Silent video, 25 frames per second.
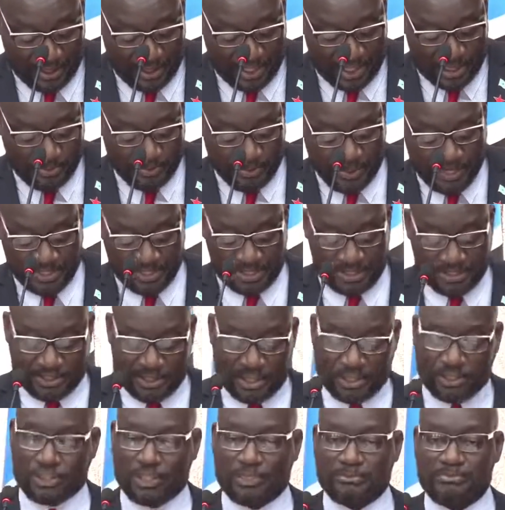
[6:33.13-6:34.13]
his
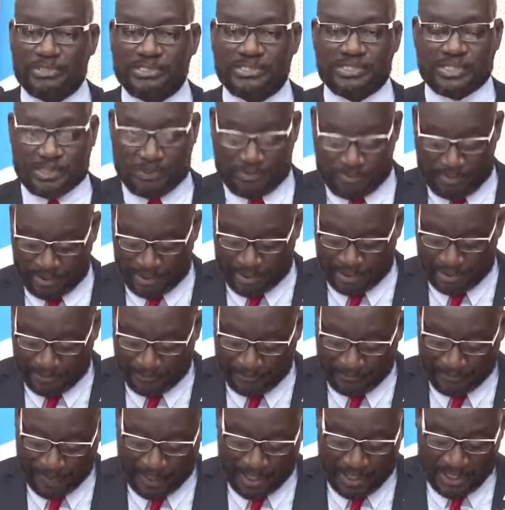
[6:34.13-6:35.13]
presentation, Mr. Speaker,
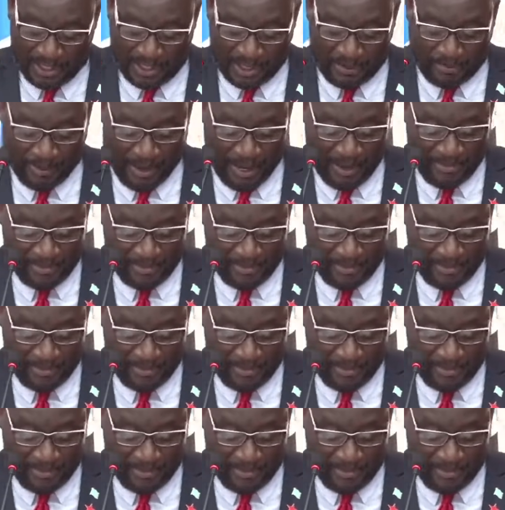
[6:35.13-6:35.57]
the Prime